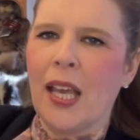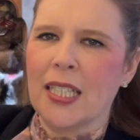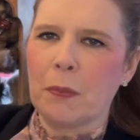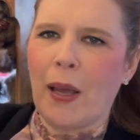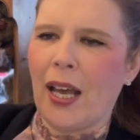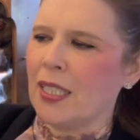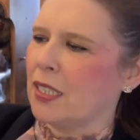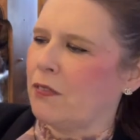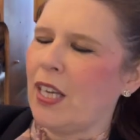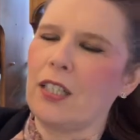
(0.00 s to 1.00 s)
as part
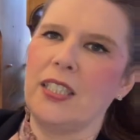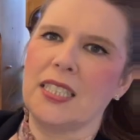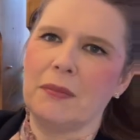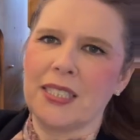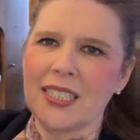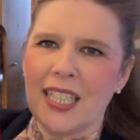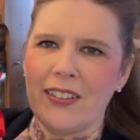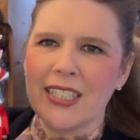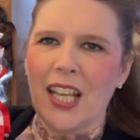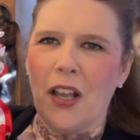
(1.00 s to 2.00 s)
of our Christmas
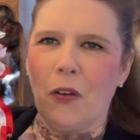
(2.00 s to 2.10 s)
series.